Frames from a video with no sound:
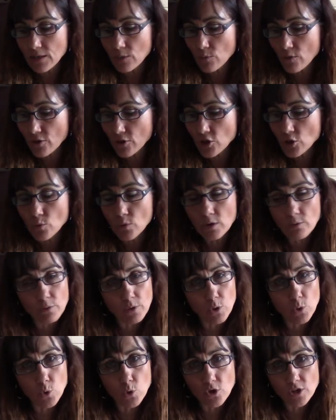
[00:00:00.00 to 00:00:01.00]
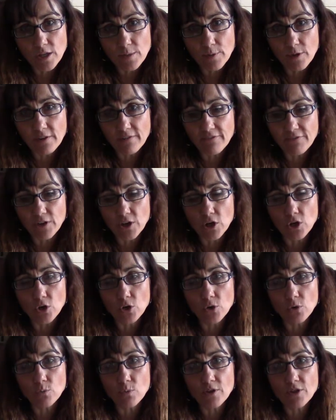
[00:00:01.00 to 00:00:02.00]
whether you want to record them on a
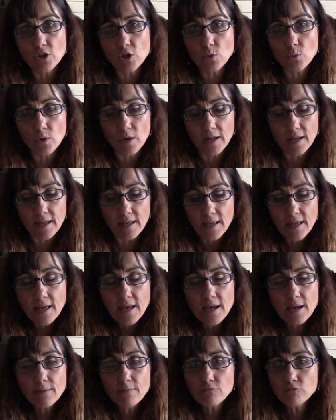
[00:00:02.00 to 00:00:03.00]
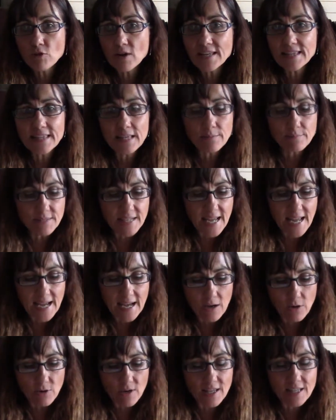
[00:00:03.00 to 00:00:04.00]
phone, whether you want to write them down,